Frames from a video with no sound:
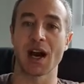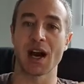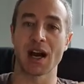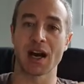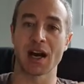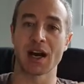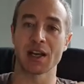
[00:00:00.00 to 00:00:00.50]

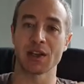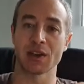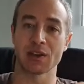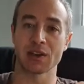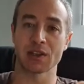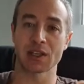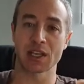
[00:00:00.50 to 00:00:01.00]
I
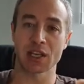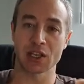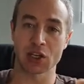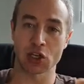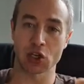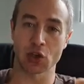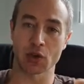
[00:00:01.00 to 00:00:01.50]

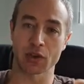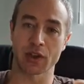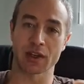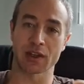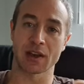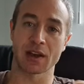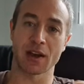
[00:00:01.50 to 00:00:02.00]
cannot
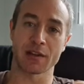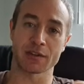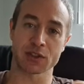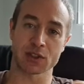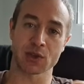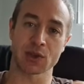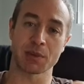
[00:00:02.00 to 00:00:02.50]
get enough
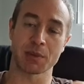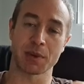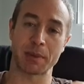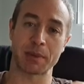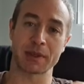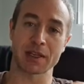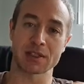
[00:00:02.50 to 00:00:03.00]
sodium
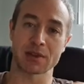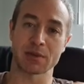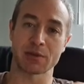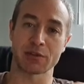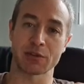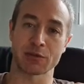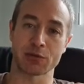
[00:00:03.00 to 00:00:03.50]
and potassium
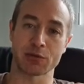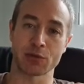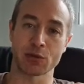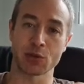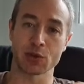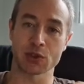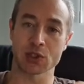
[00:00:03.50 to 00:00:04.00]
from
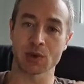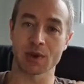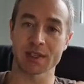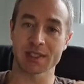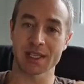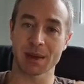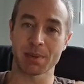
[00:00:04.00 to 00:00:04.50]
food, so I
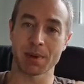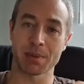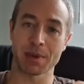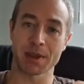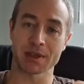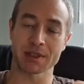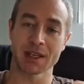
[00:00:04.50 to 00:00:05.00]

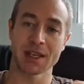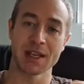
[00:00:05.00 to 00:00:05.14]
supplement.